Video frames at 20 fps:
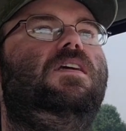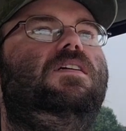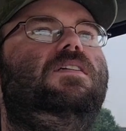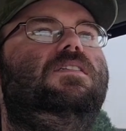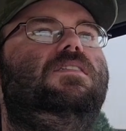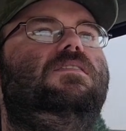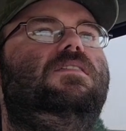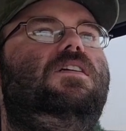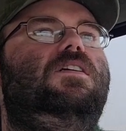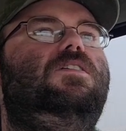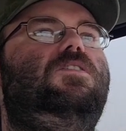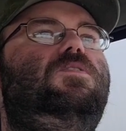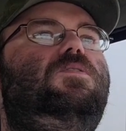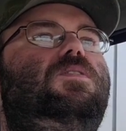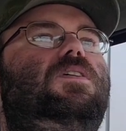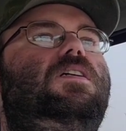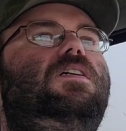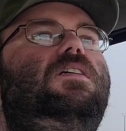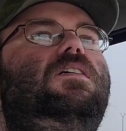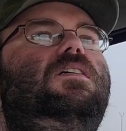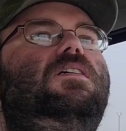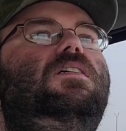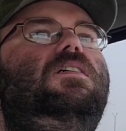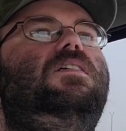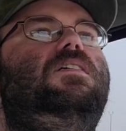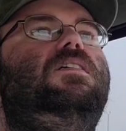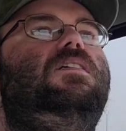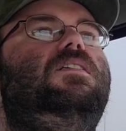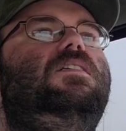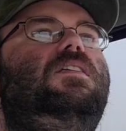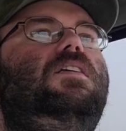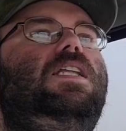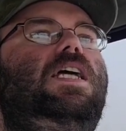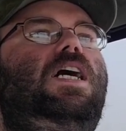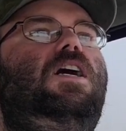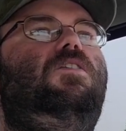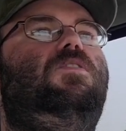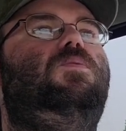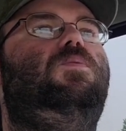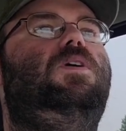So, the
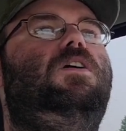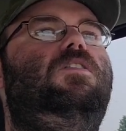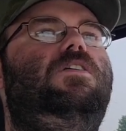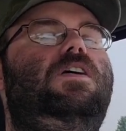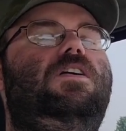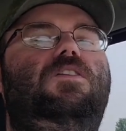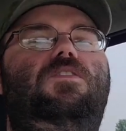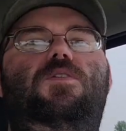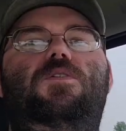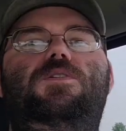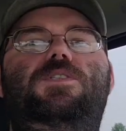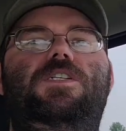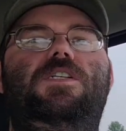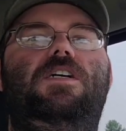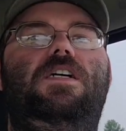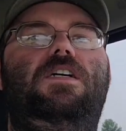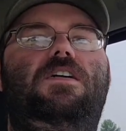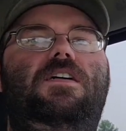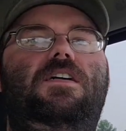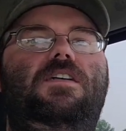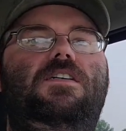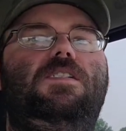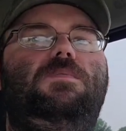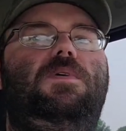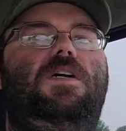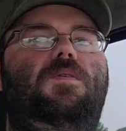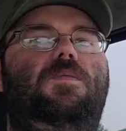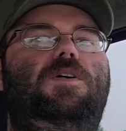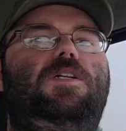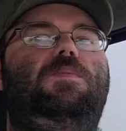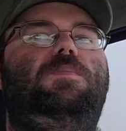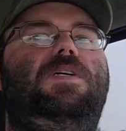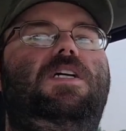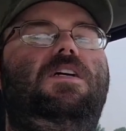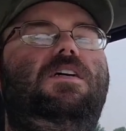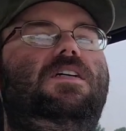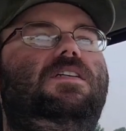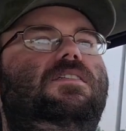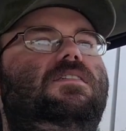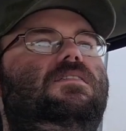loud whirring noise you're hearing is my wheel
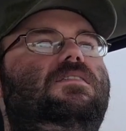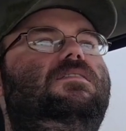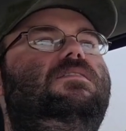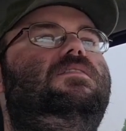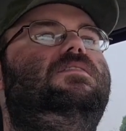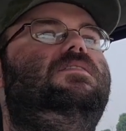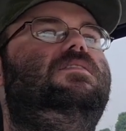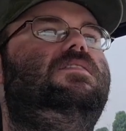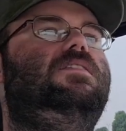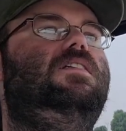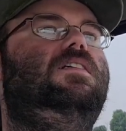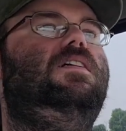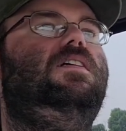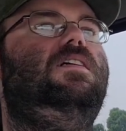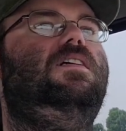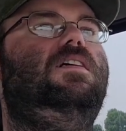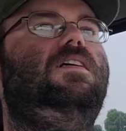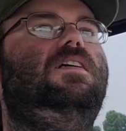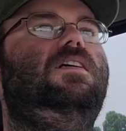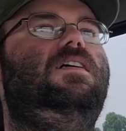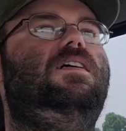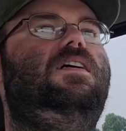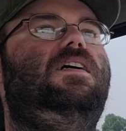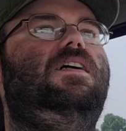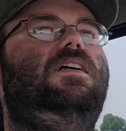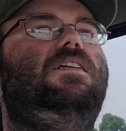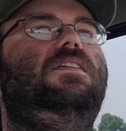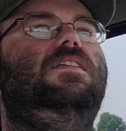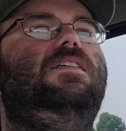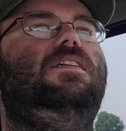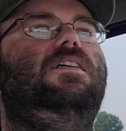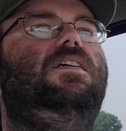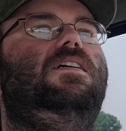bearings. And